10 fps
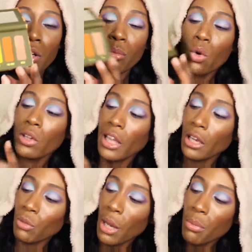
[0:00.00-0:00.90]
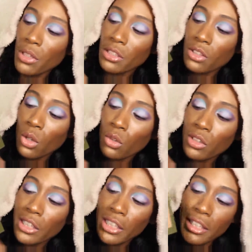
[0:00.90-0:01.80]
them on. Like when I put this all over
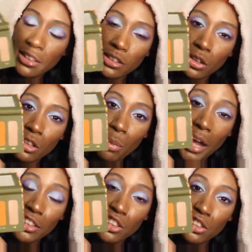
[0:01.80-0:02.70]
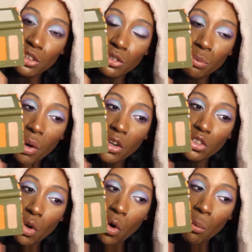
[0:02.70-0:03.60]
the lid, it still looked patchy in certain
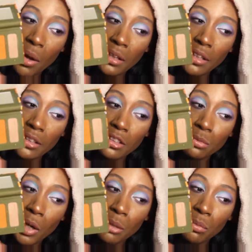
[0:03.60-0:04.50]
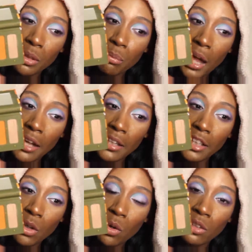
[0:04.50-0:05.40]
parts on my lid, despite me patting
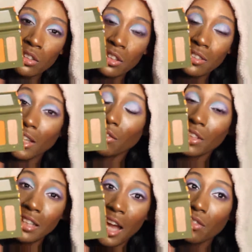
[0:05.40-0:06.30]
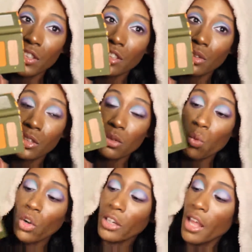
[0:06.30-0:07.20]
it on to save its life. It still didn't
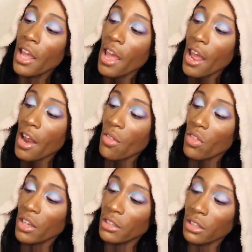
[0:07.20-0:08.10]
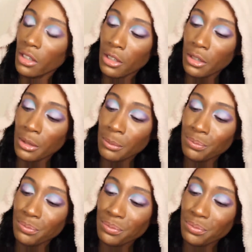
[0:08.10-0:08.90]
work. And then um